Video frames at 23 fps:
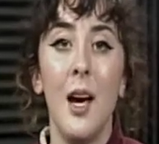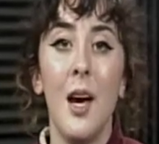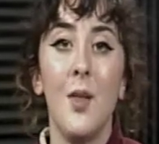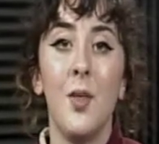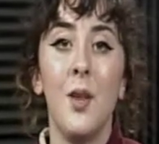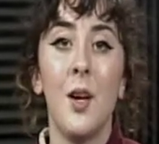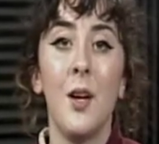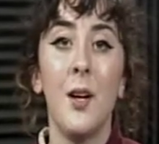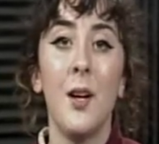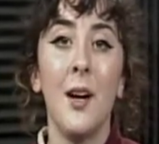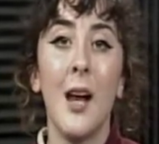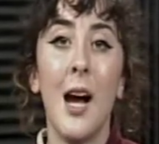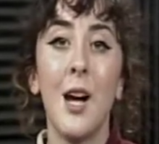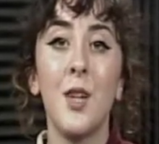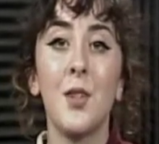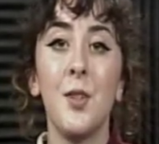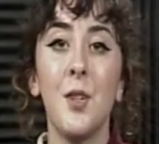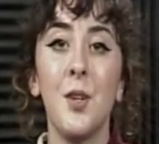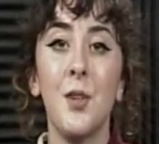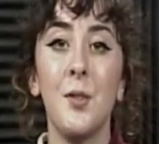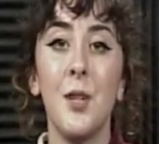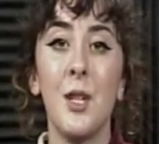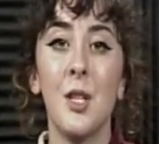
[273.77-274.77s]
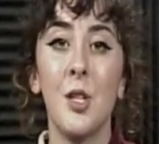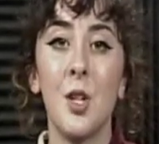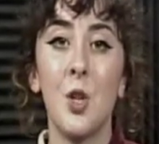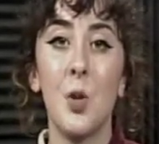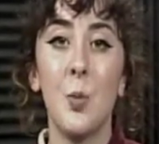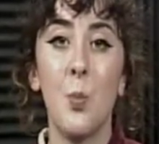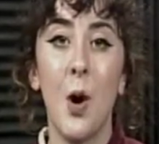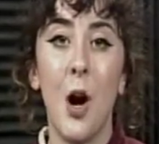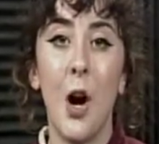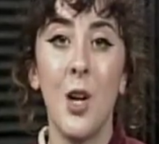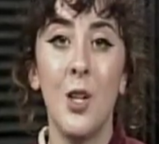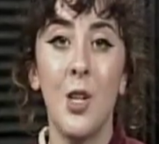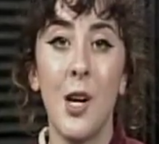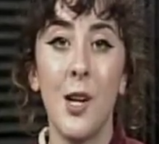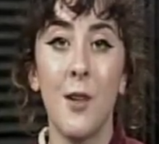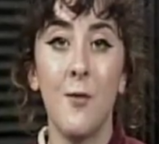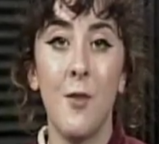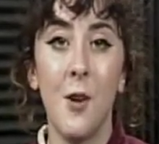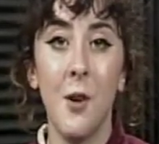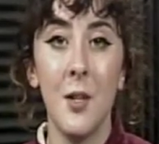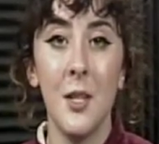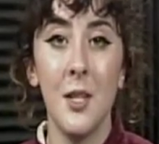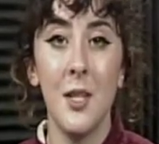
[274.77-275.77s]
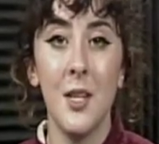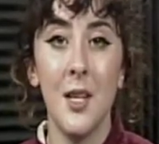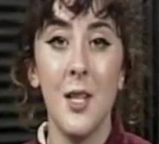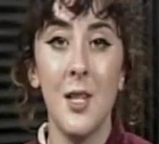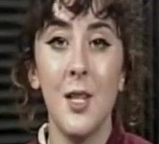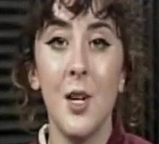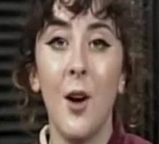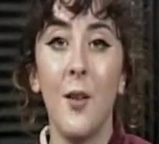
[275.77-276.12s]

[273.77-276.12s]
The international research project focuses